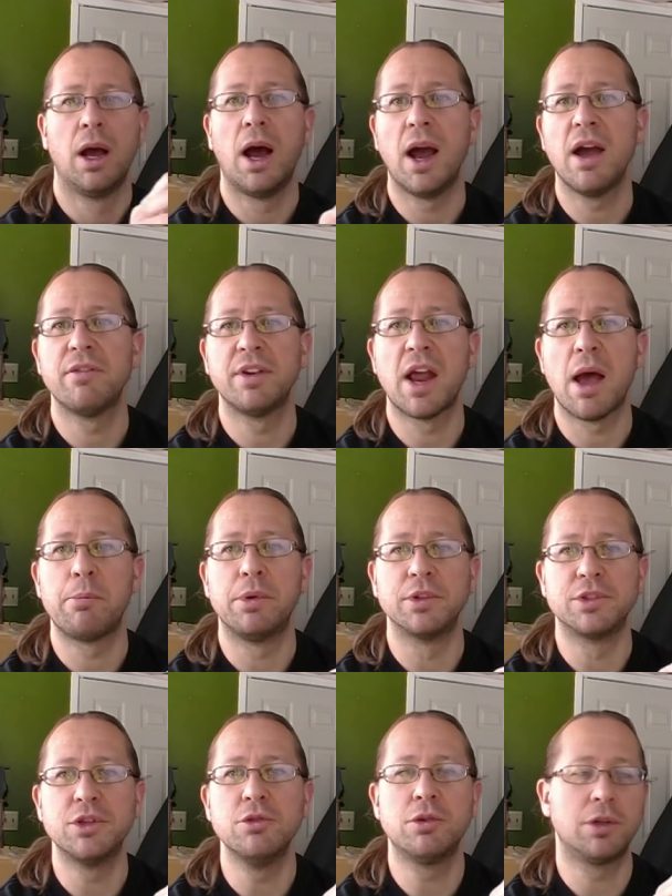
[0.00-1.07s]
I have an Apple
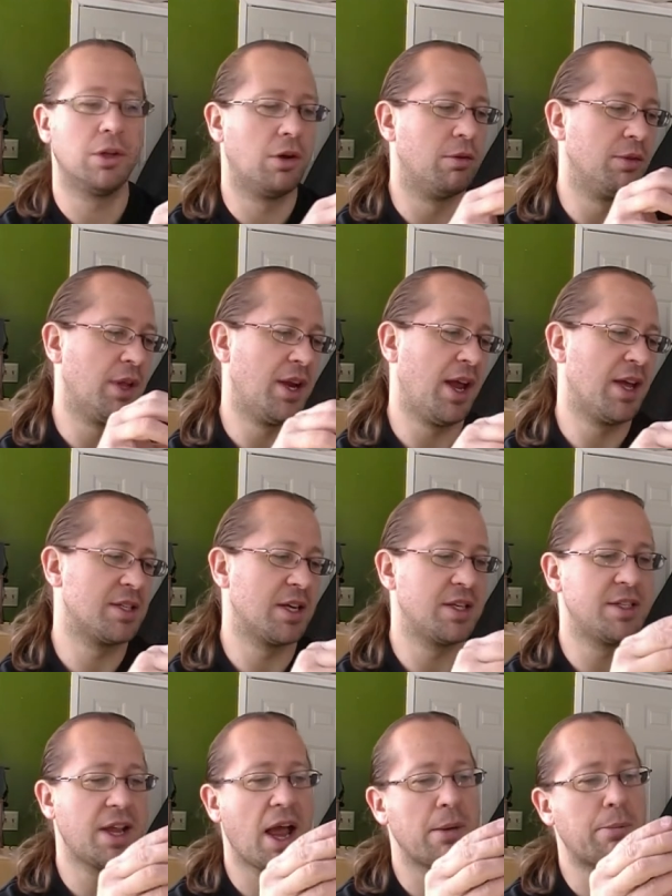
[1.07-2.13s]
II clone that has a
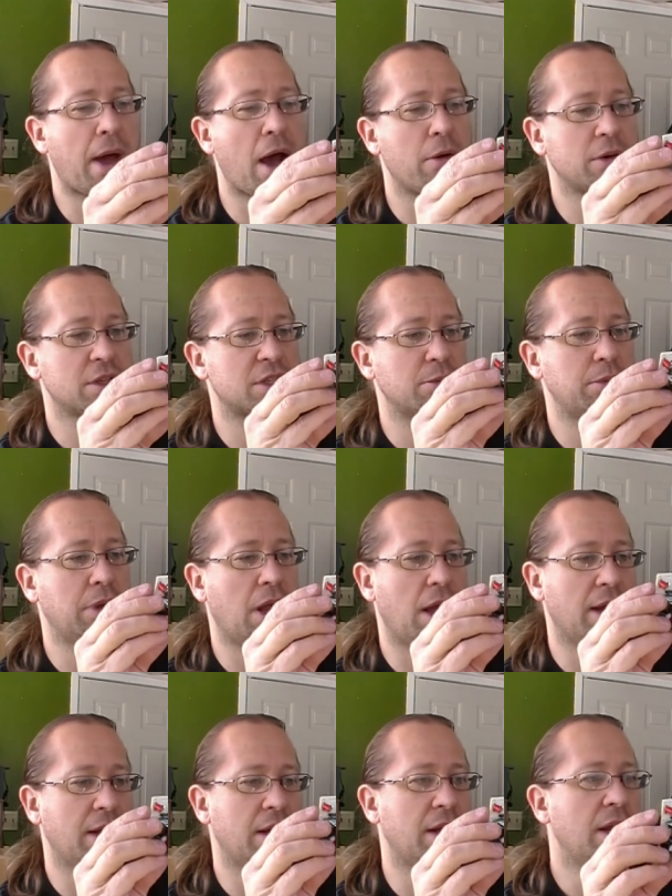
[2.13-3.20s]
dead power
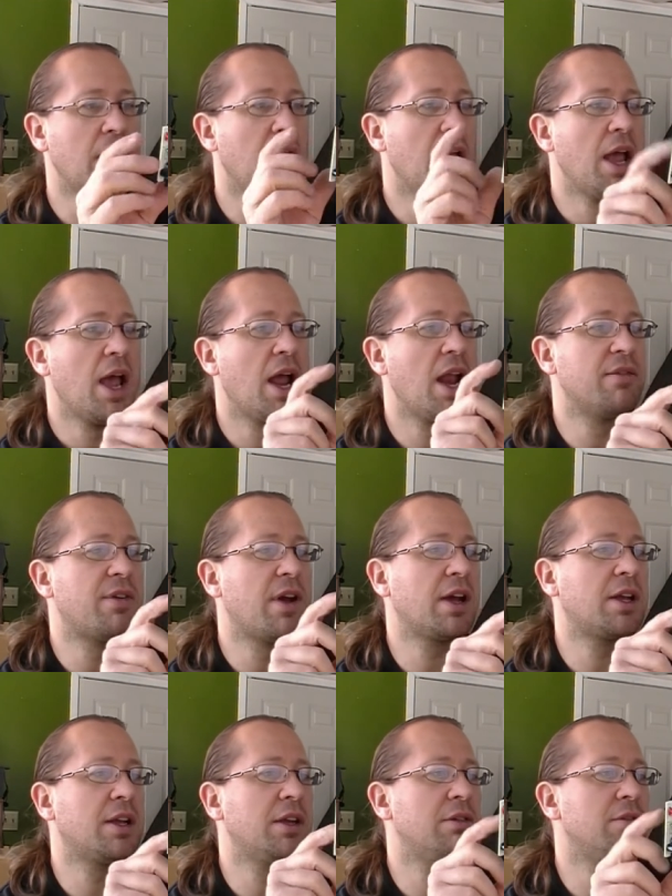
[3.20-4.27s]
supply in it. And if I
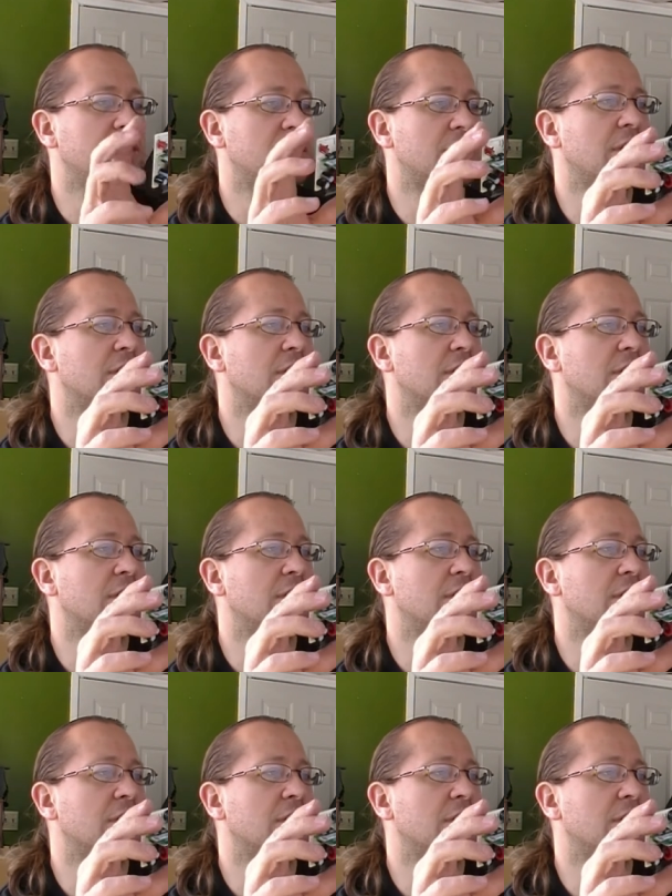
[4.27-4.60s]
could use